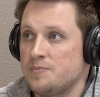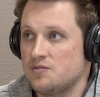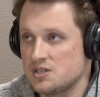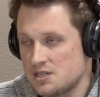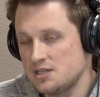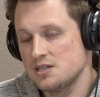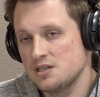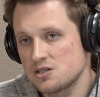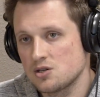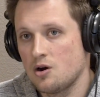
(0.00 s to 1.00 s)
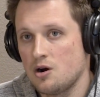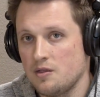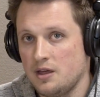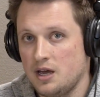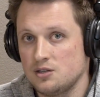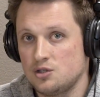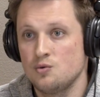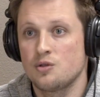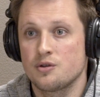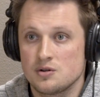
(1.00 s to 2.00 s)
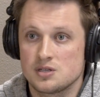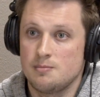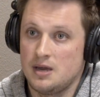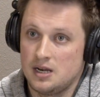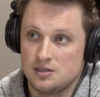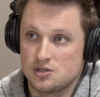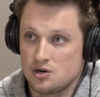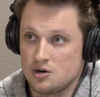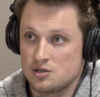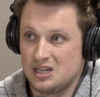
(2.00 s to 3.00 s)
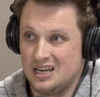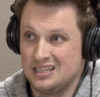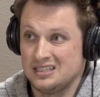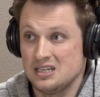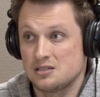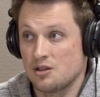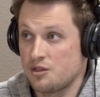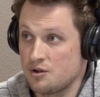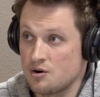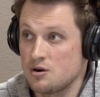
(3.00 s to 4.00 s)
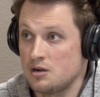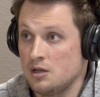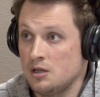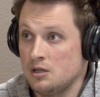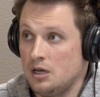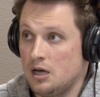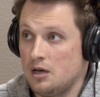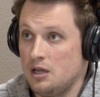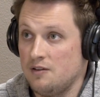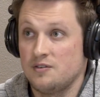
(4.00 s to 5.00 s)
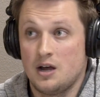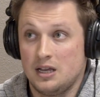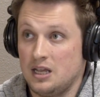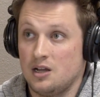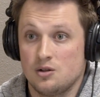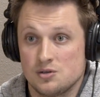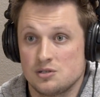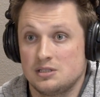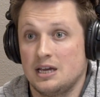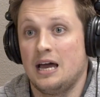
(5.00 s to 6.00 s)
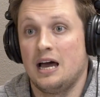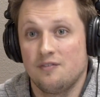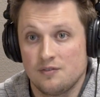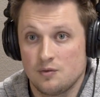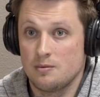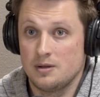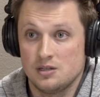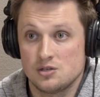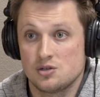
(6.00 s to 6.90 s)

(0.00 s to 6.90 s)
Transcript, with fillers: If the statistics are that two thirds of the men in the church and at least a third uh, if not getting closer to half of the women in the